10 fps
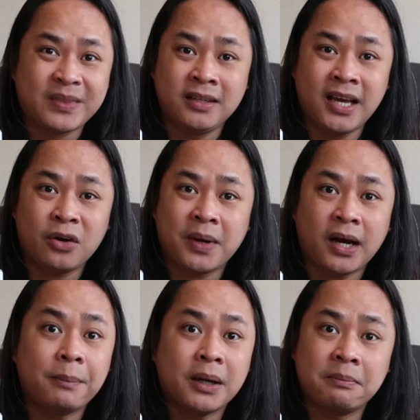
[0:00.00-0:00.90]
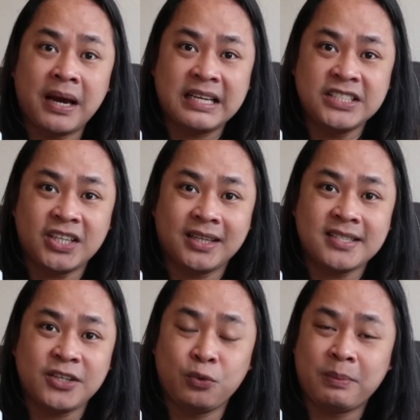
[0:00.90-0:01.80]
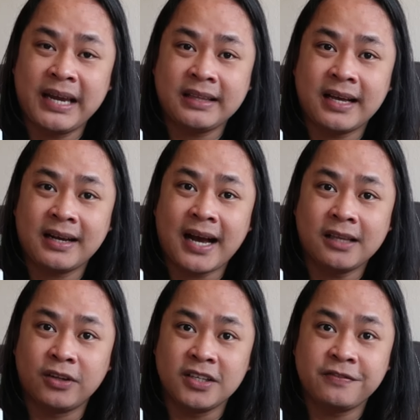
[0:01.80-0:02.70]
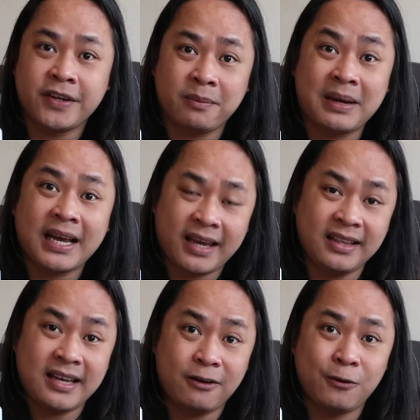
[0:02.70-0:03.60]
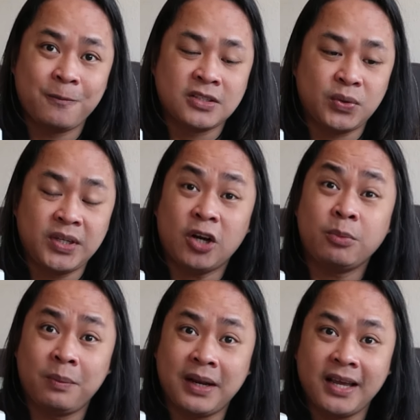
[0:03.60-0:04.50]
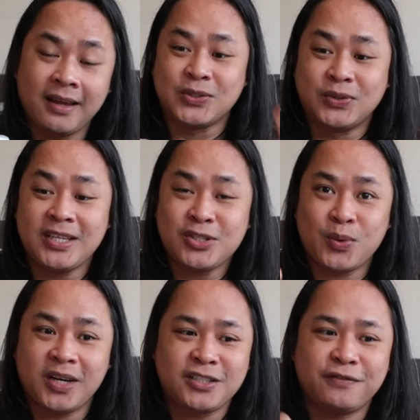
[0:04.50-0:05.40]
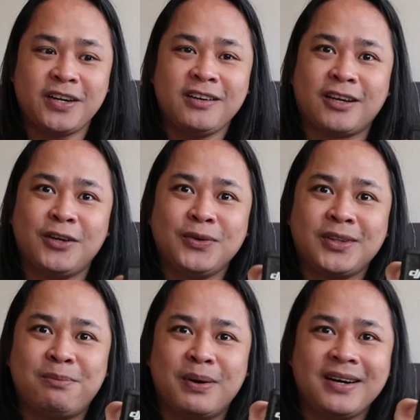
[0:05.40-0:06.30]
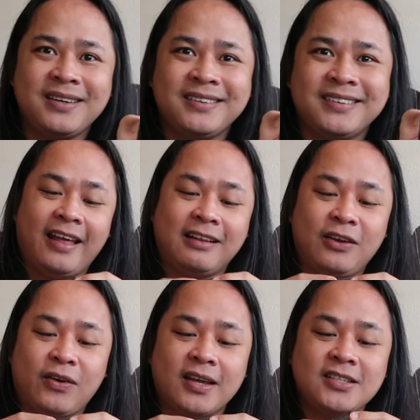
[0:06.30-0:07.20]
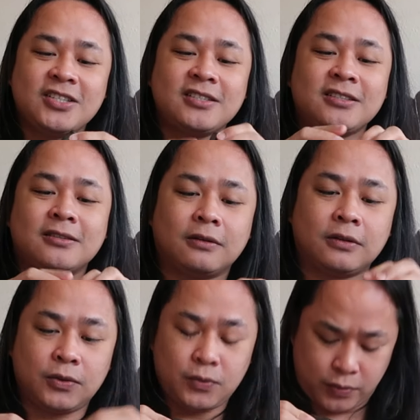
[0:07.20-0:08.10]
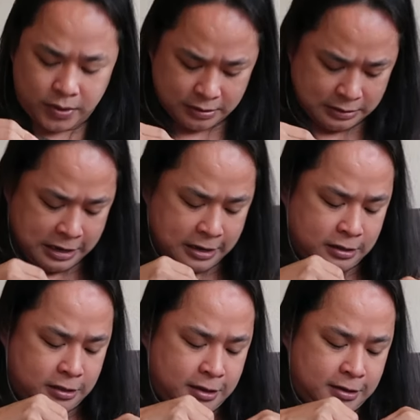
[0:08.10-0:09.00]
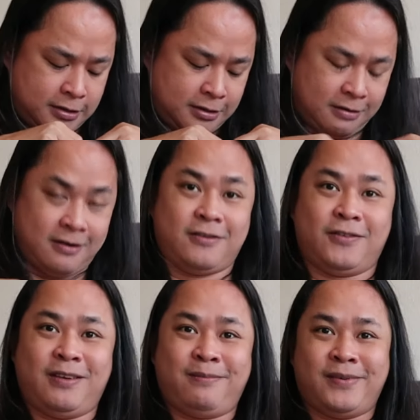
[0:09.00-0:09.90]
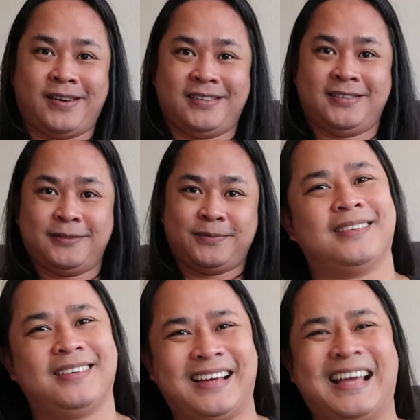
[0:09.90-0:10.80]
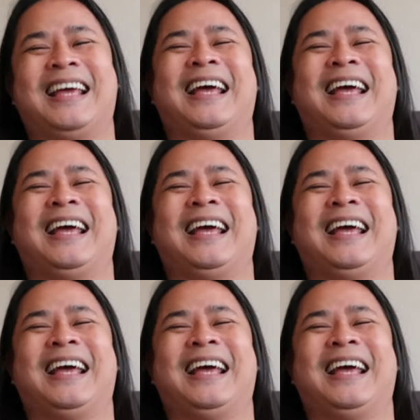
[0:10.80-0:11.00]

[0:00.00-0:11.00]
Hindi ako makakapag-mic dyan kasi yung mic ng Canon is very malaki daw. So, hindi ako bumili. So, this one is very cute, di ba? And you can just do it like this, diba? Huh?